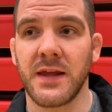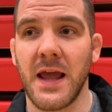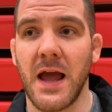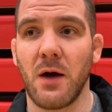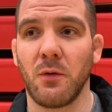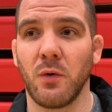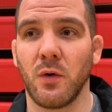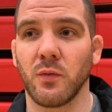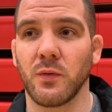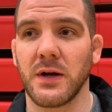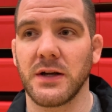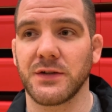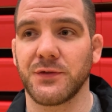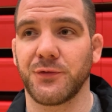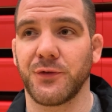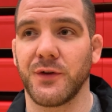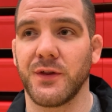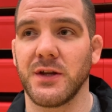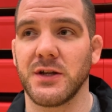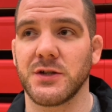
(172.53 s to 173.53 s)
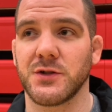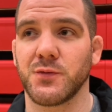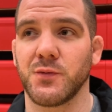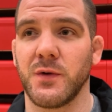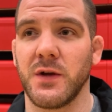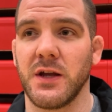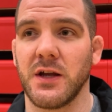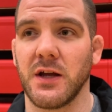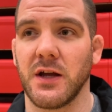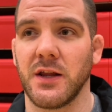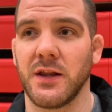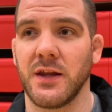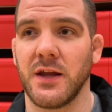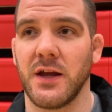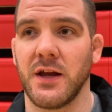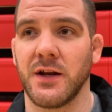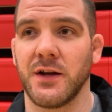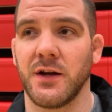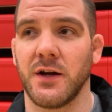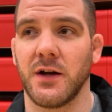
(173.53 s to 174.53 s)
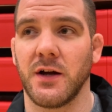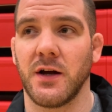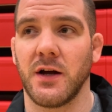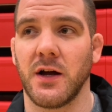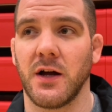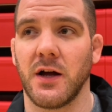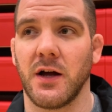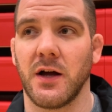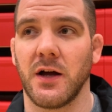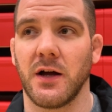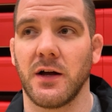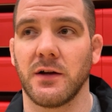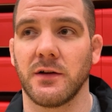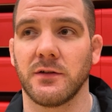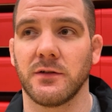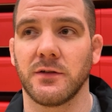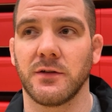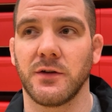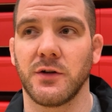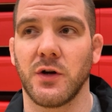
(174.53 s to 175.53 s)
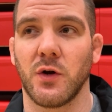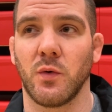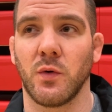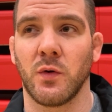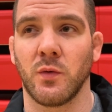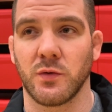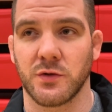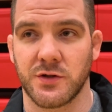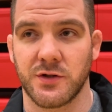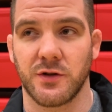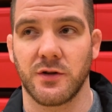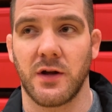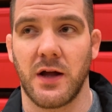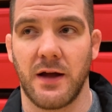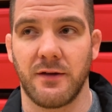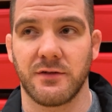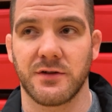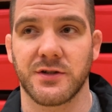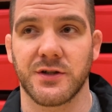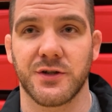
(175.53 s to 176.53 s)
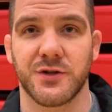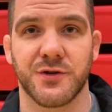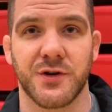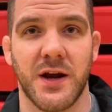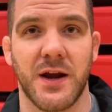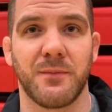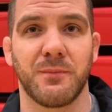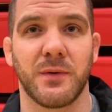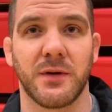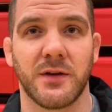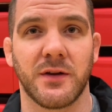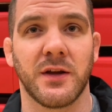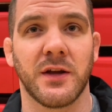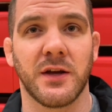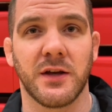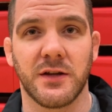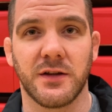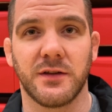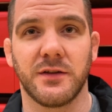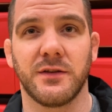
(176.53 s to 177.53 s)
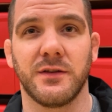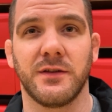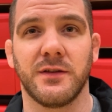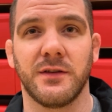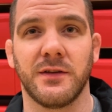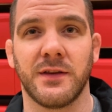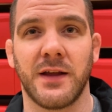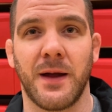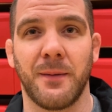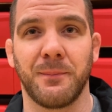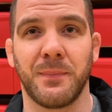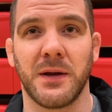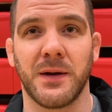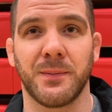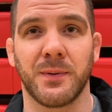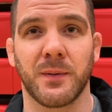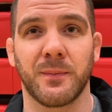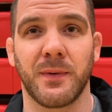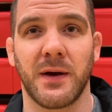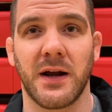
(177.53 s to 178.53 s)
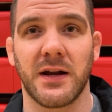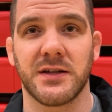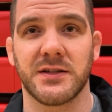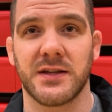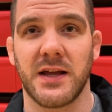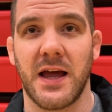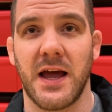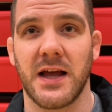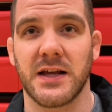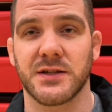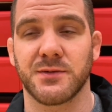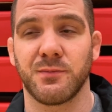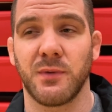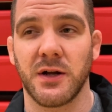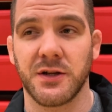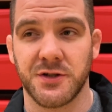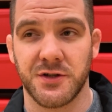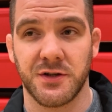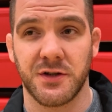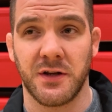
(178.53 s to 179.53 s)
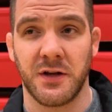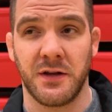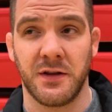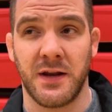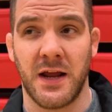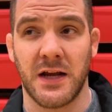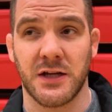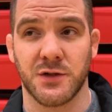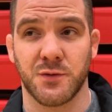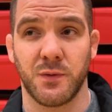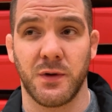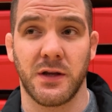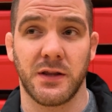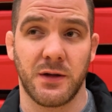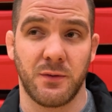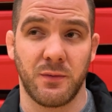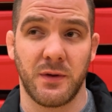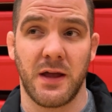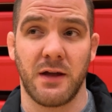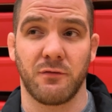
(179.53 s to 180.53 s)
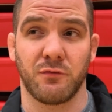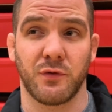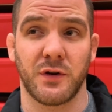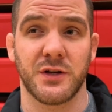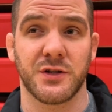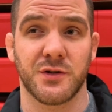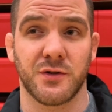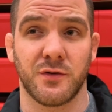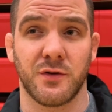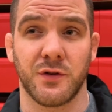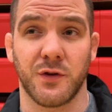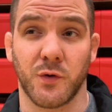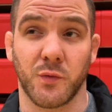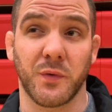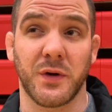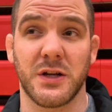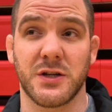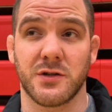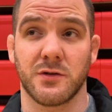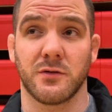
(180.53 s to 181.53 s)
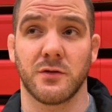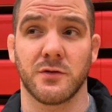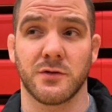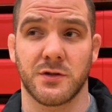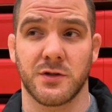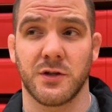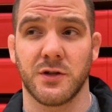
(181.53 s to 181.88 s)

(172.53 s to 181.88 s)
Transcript: Yeah, we'll rest for this week, and then, uh, you know, we'll, we'll still obviously train, but not beat up our bodies as much. Next week, then we have region, the regionals.